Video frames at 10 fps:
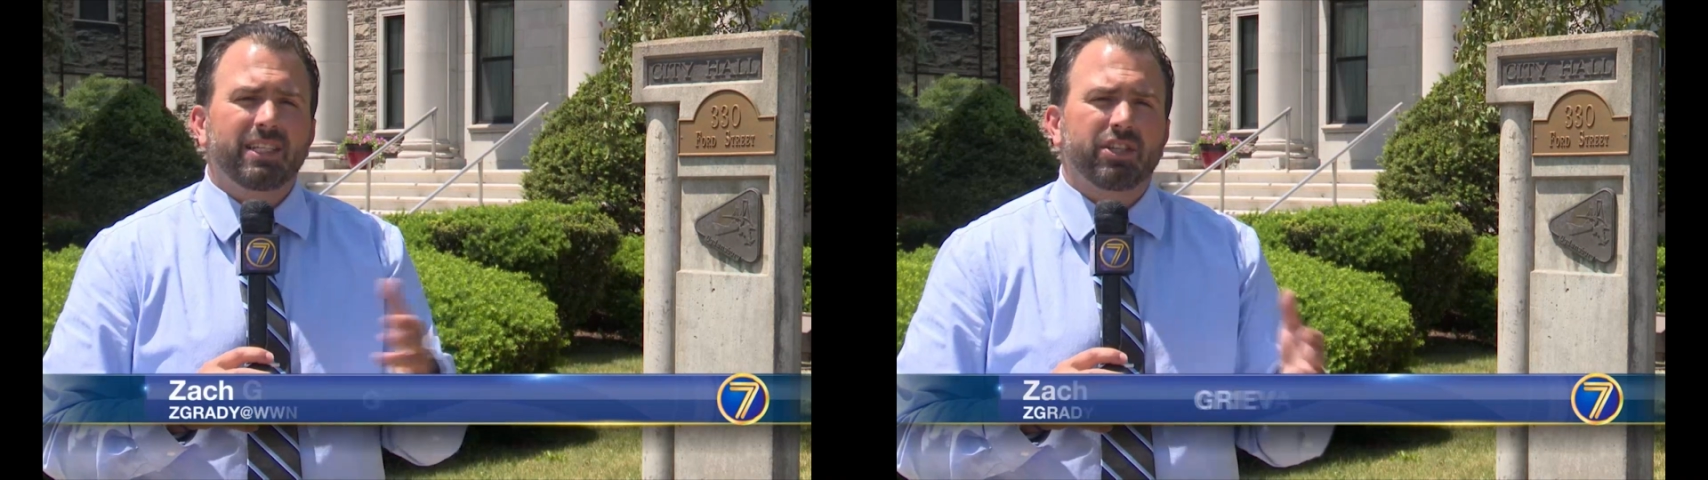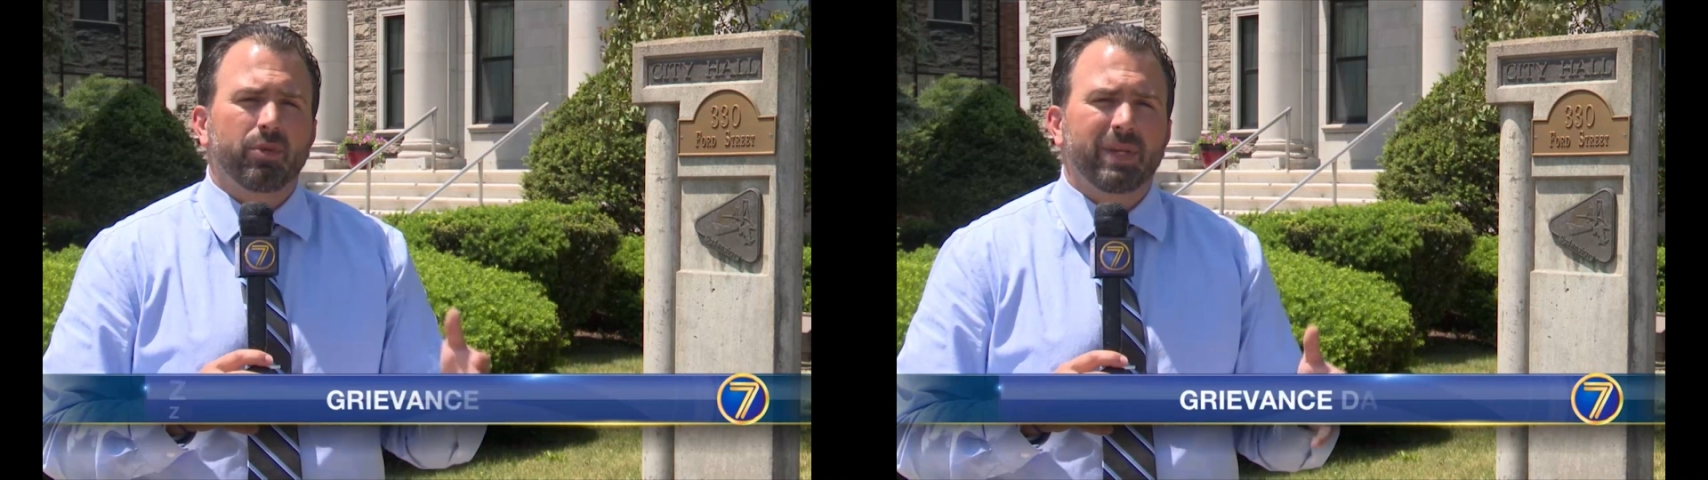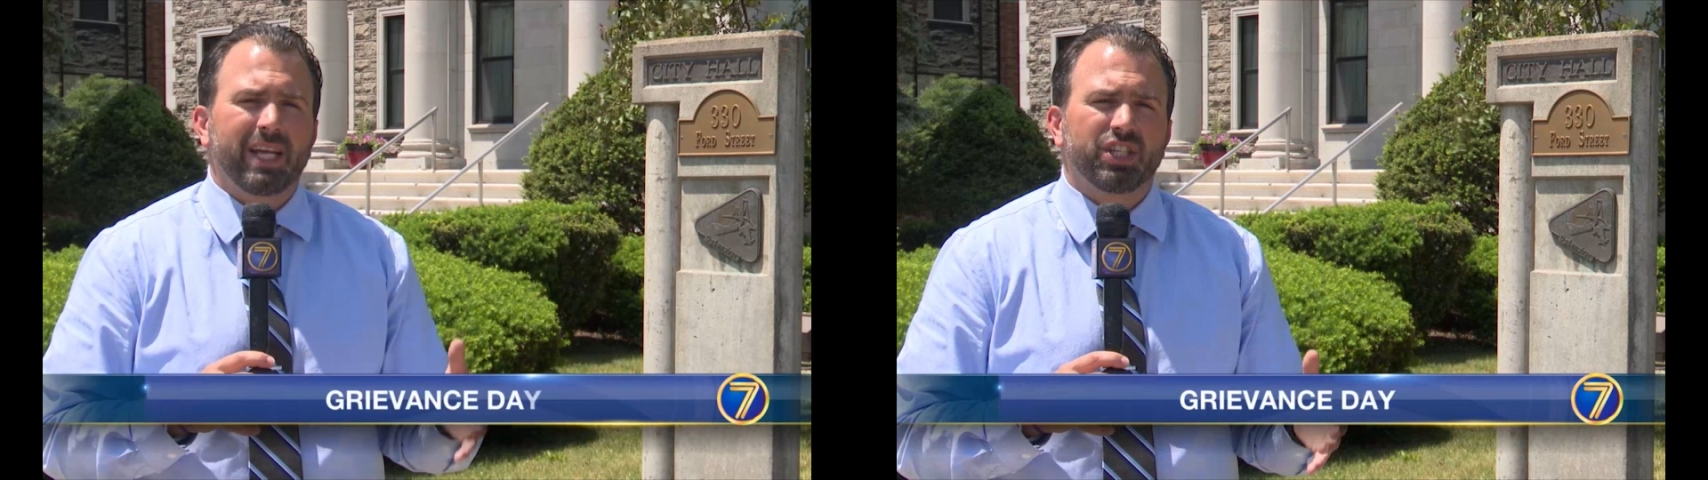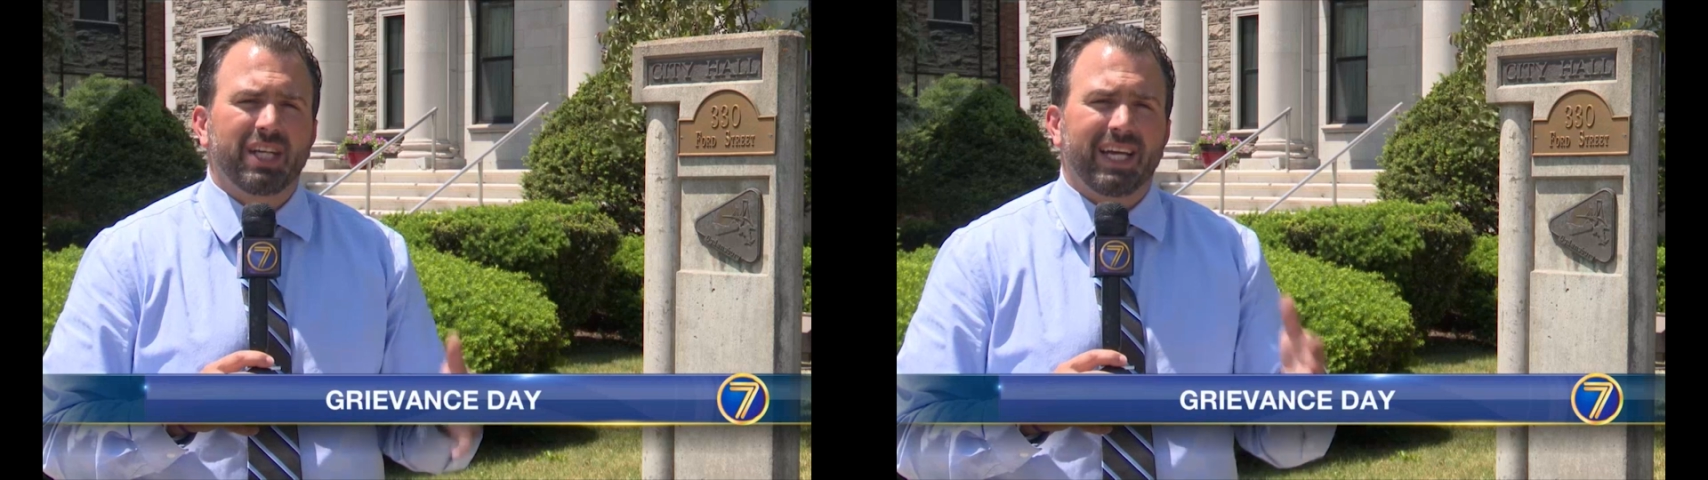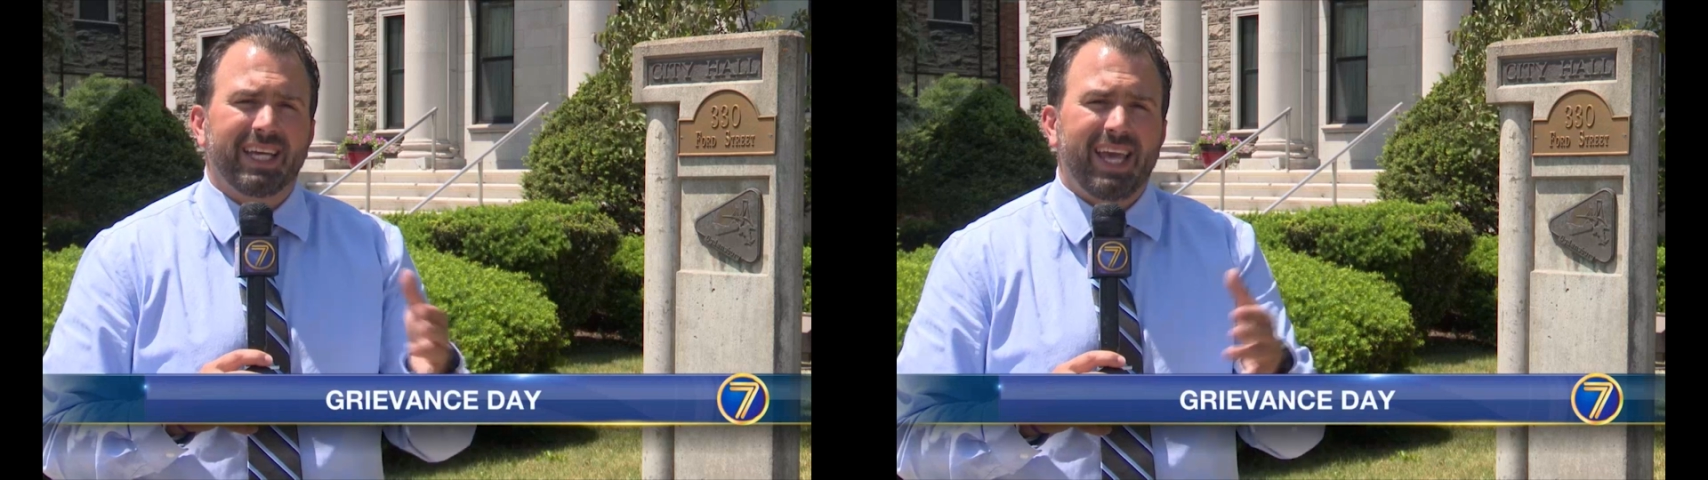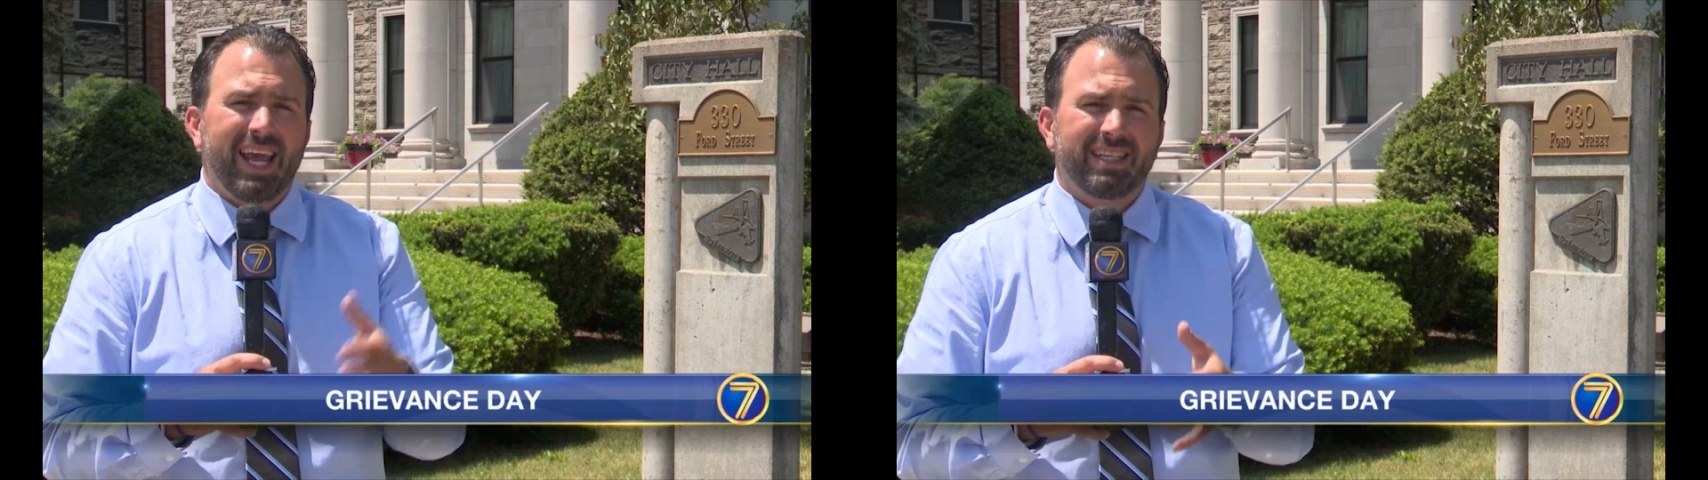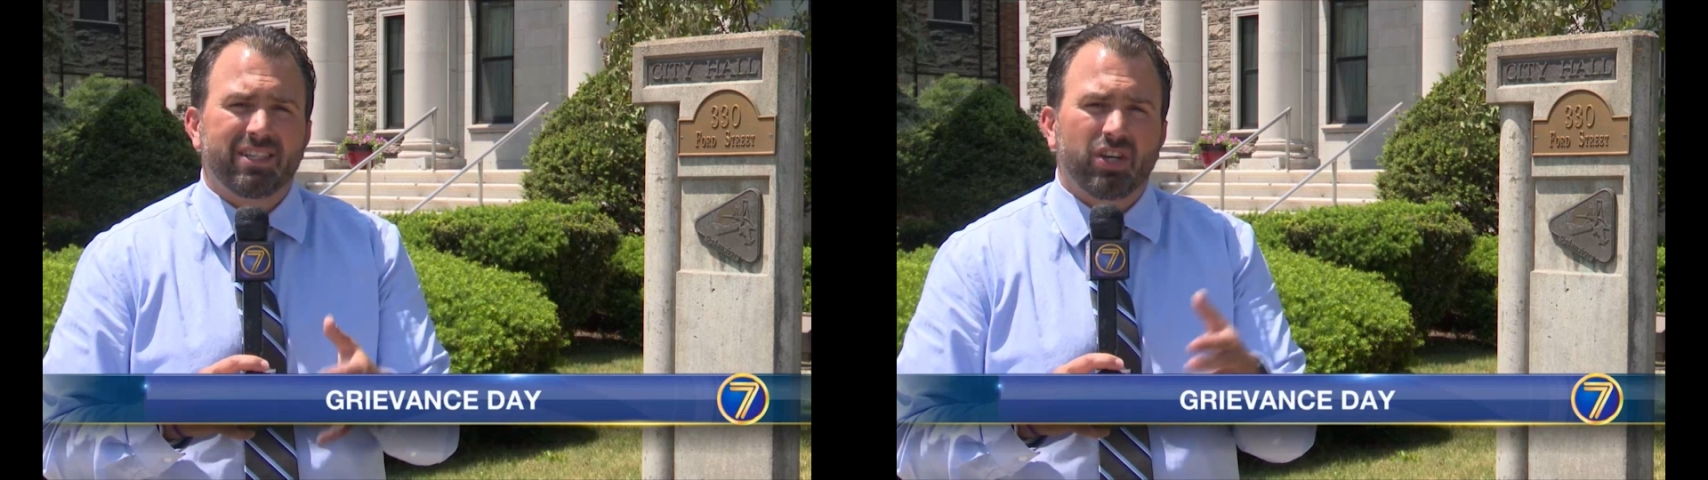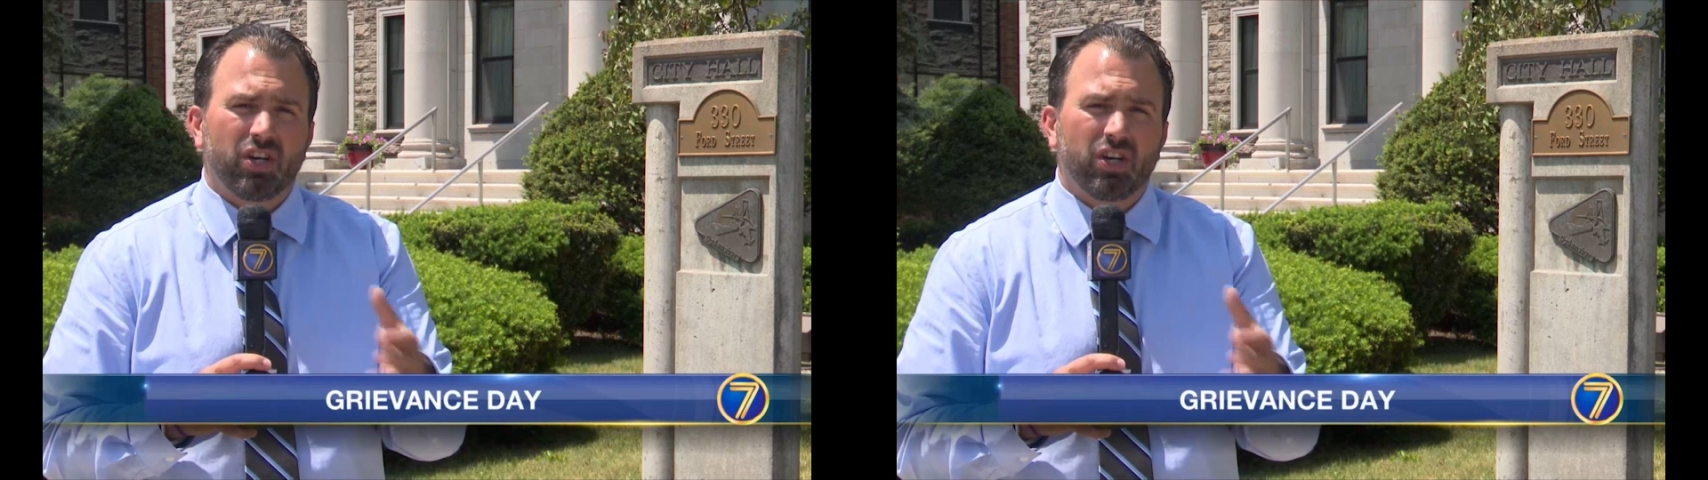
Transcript: determination on cases